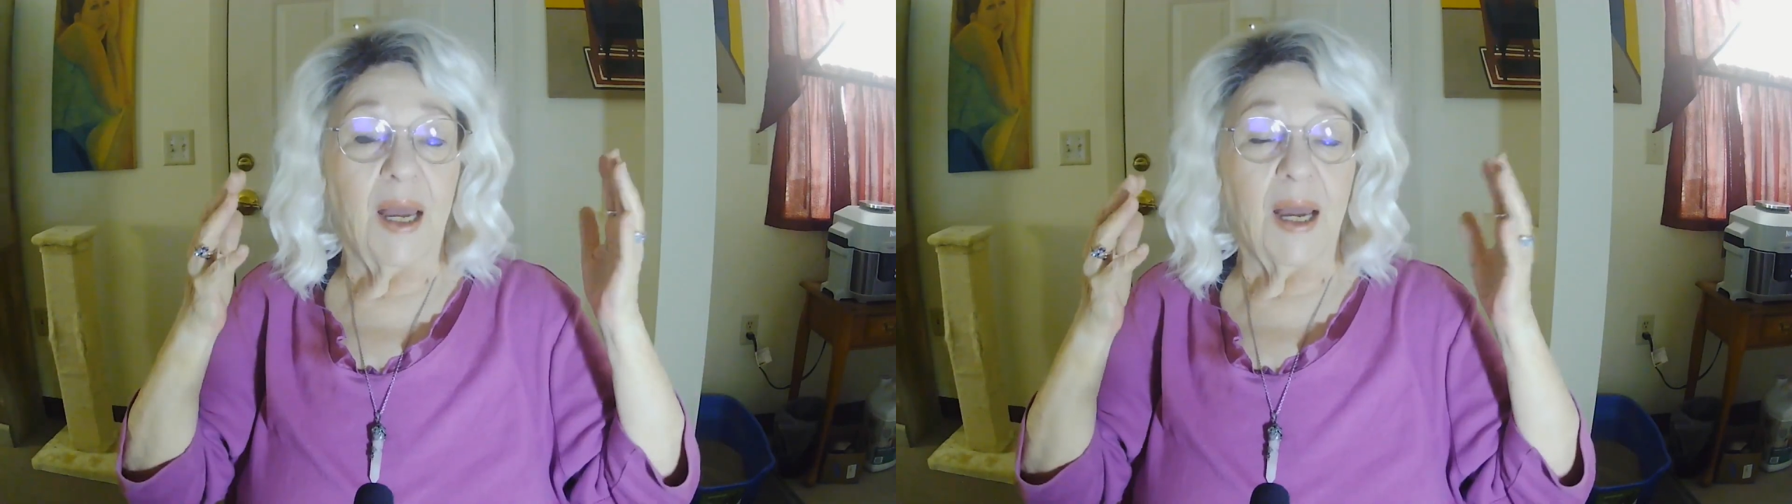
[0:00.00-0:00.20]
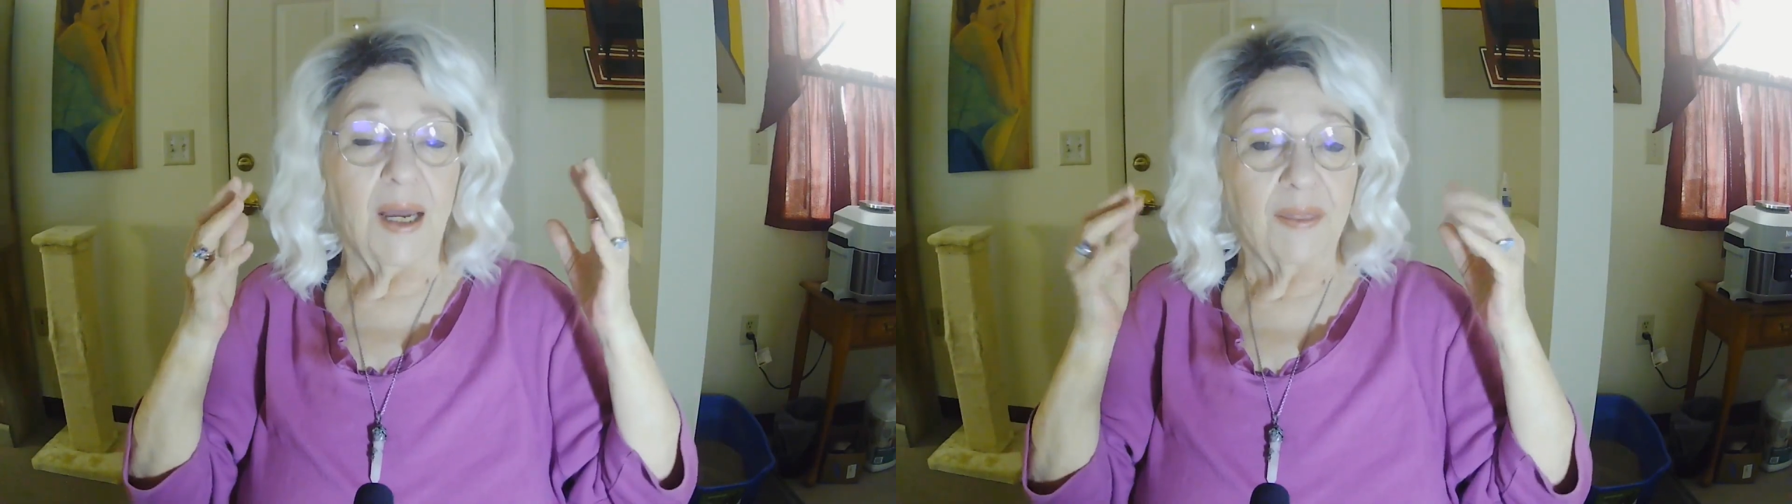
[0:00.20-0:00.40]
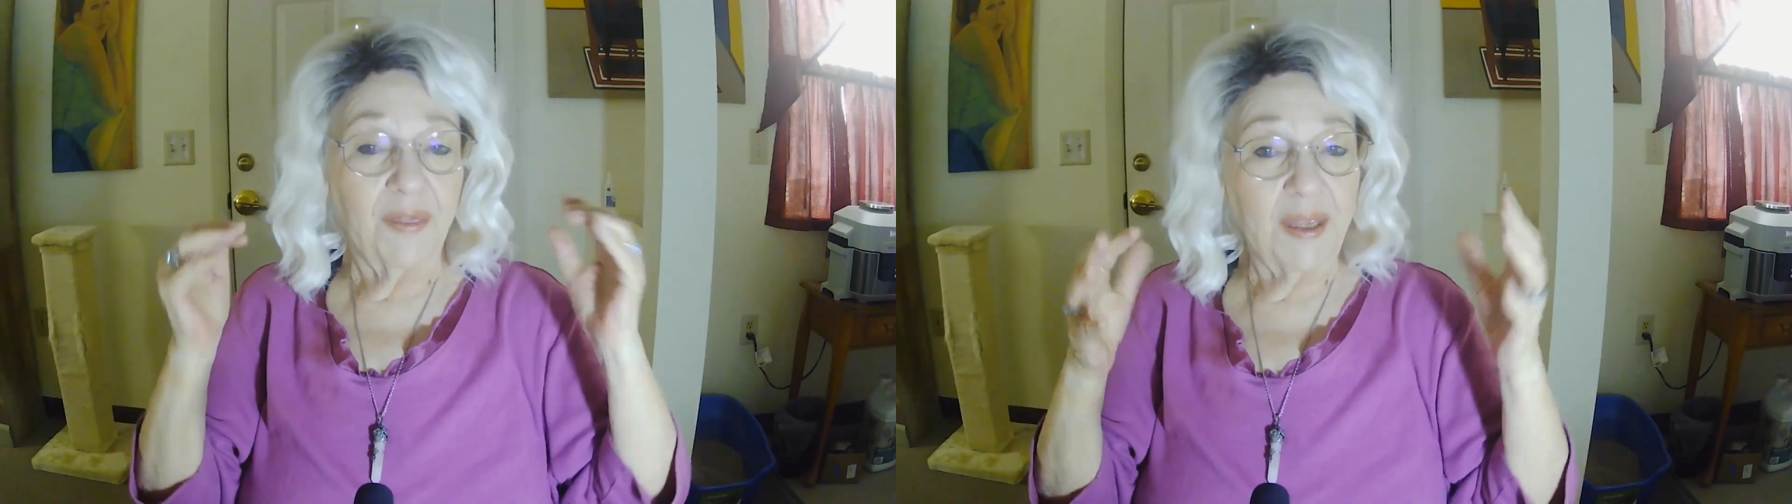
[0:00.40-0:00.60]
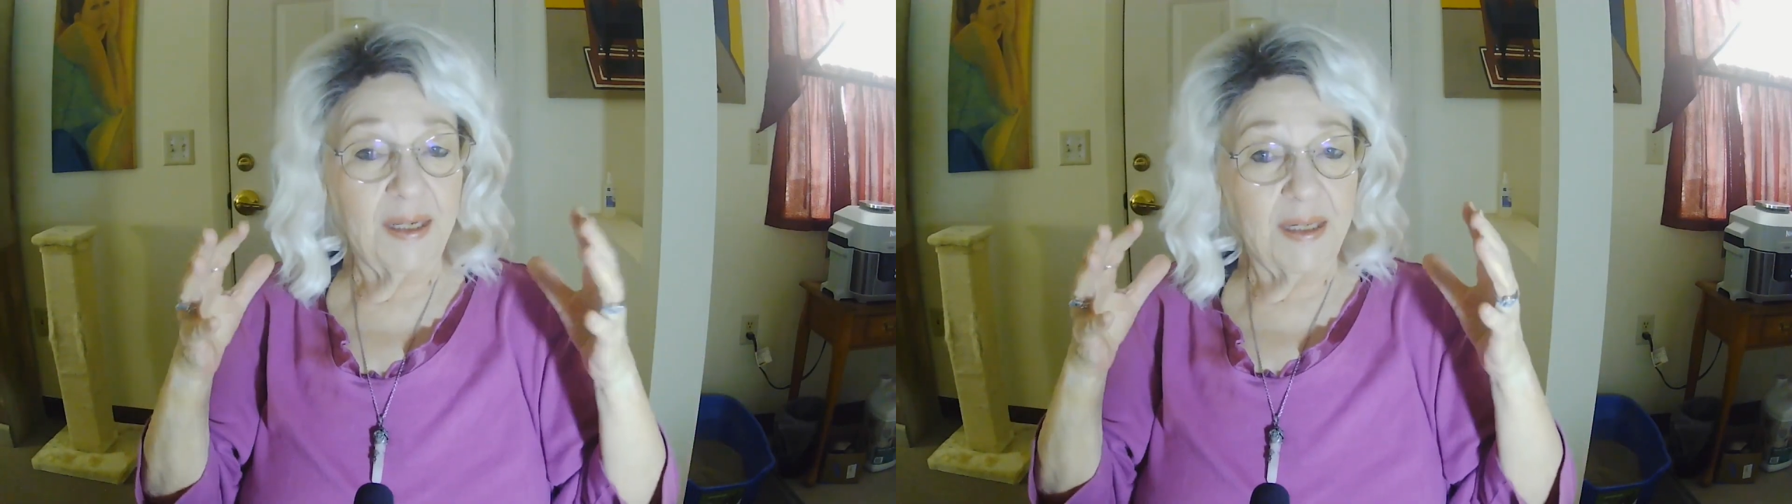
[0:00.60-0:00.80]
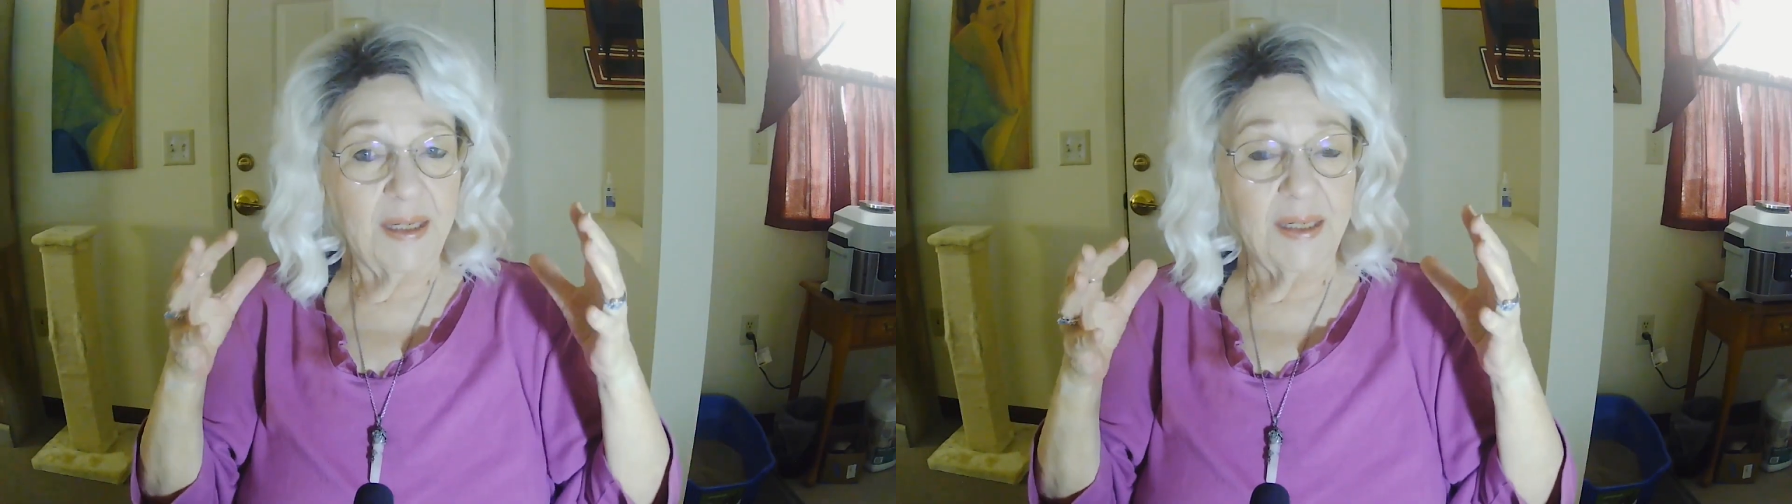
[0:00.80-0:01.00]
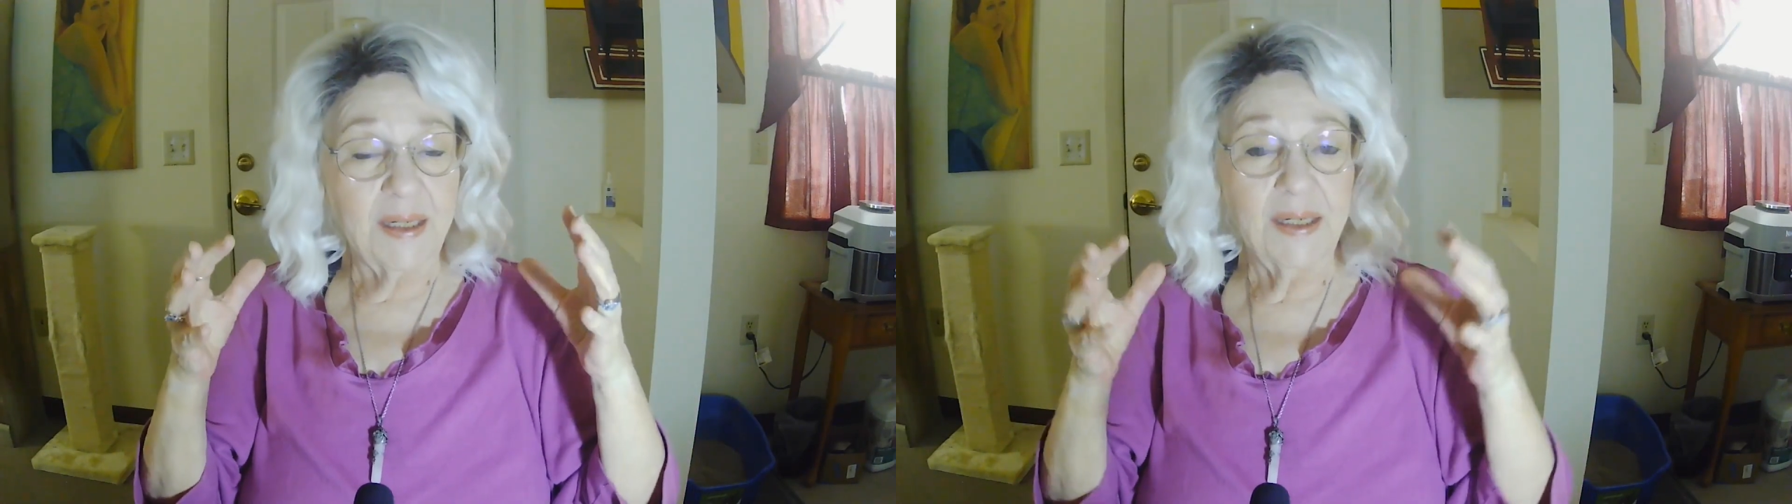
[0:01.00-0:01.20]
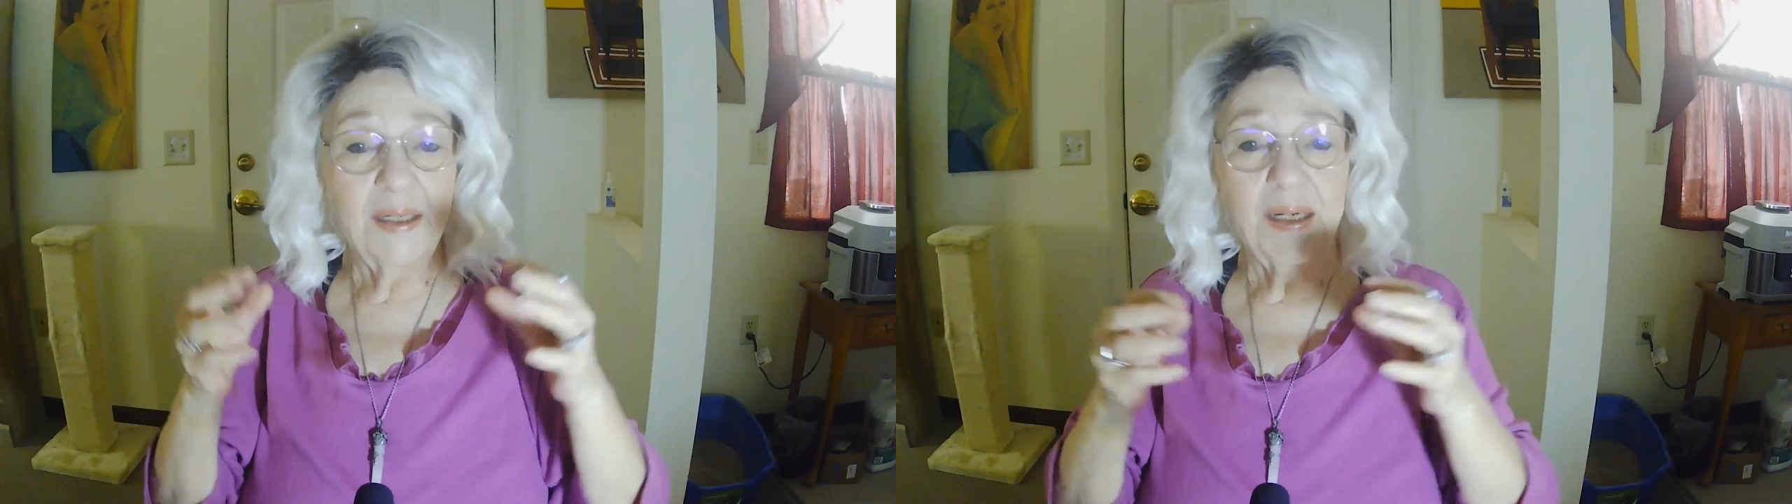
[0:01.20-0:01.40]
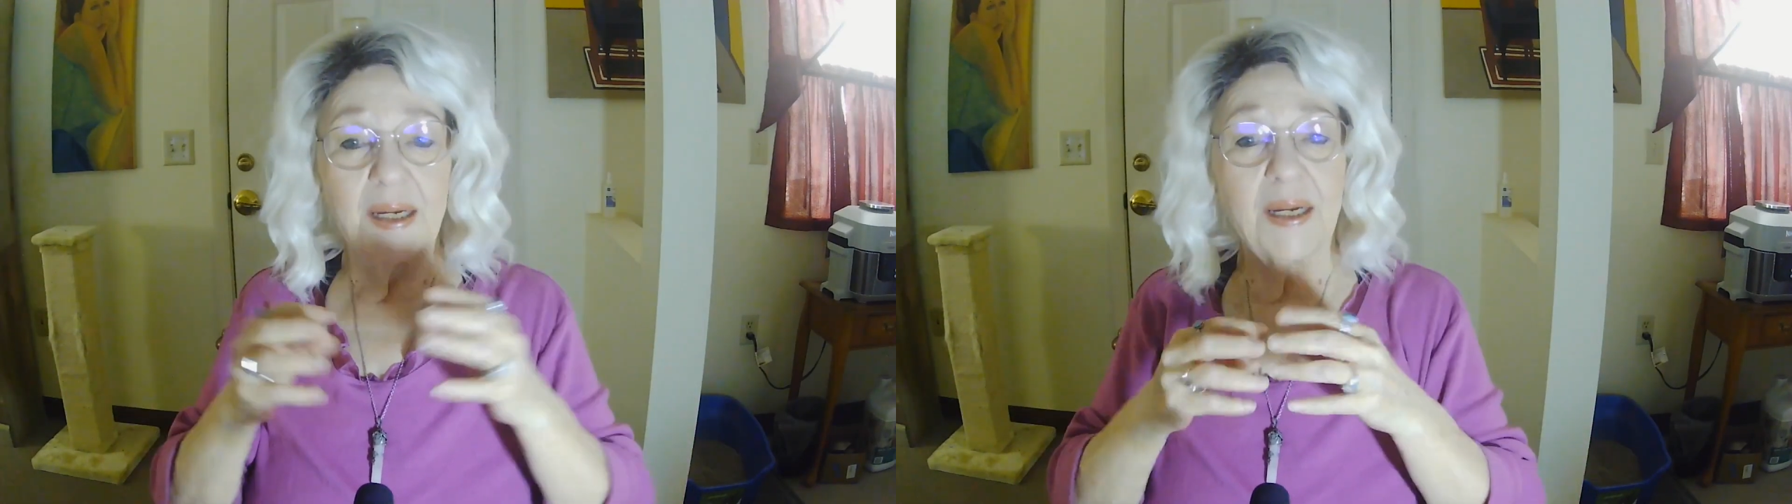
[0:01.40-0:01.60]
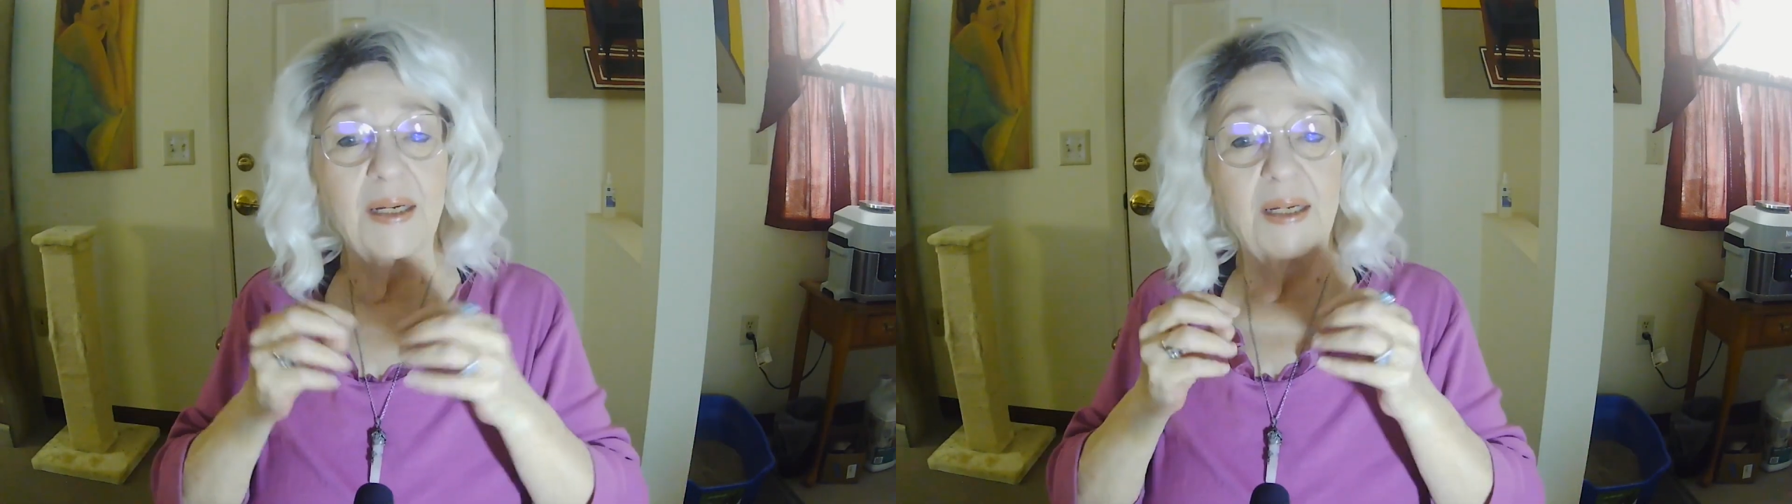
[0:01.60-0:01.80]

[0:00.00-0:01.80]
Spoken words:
I thinned it, and